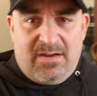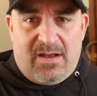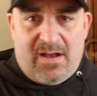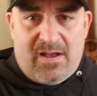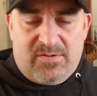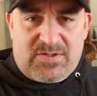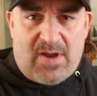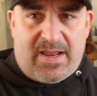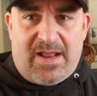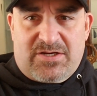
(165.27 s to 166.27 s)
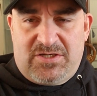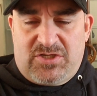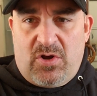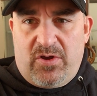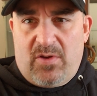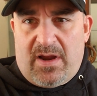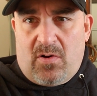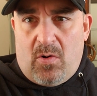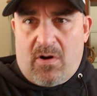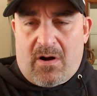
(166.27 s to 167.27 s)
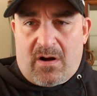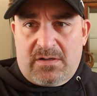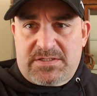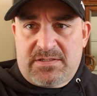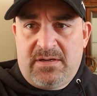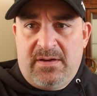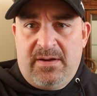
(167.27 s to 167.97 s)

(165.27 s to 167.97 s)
so I can actually show you like whole cards.